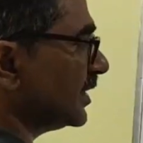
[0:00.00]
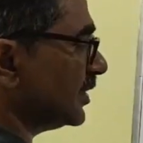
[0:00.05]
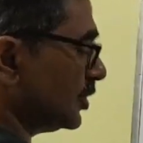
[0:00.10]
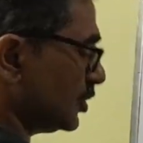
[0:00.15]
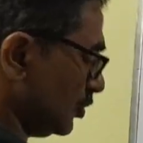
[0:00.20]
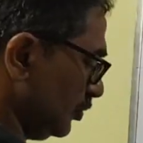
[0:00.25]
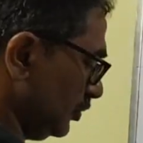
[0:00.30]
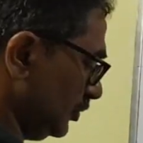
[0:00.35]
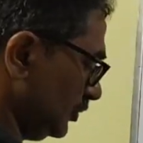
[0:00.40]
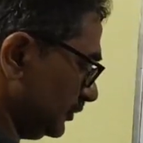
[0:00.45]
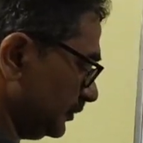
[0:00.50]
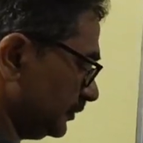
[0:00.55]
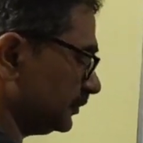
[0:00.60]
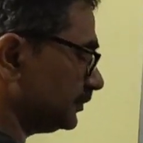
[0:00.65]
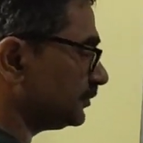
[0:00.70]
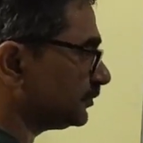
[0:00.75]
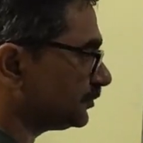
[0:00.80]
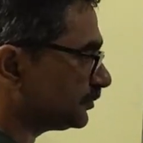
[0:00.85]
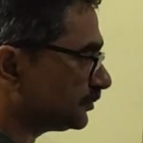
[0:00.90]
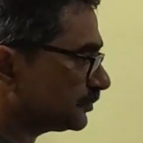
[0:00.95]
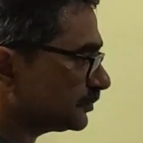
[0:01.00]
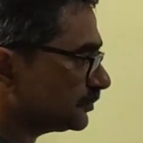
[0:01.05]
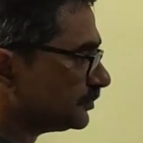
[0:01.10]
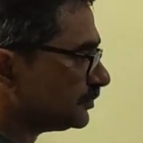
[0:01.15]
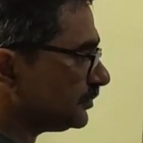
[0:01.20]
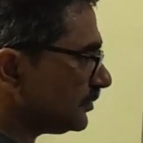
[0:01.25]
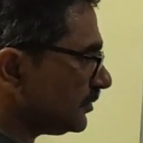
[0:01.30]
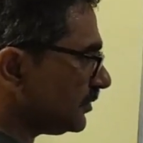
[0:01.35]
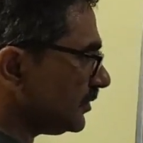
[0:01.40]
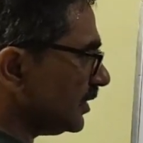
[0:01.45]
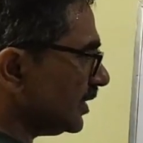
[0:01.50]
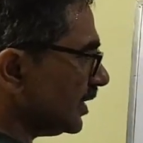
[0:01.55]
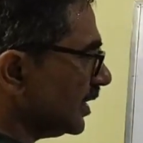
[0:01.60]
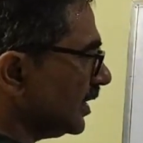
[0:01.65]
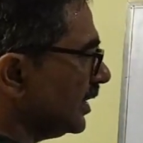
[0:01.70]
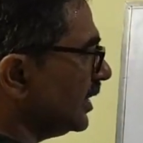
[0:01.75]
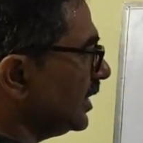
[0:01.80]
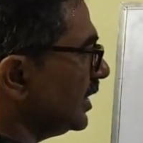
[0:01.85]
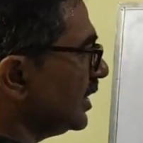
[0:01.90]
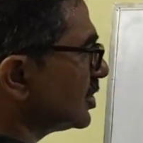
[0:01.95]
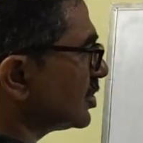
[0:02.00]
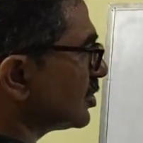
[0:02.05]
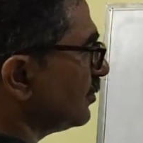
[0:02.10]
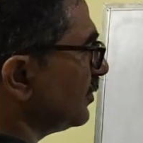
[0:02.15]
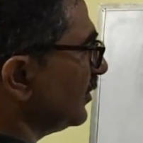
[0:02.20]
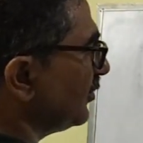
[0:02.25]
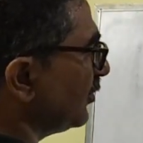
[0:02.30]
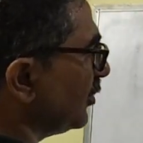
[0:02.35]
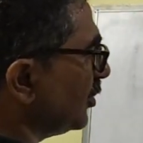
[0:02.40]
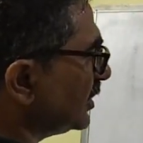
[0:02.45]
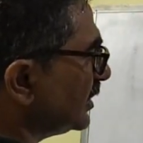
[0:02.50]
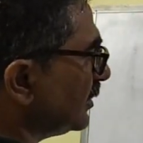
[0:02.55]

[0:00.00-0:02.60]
2. So before the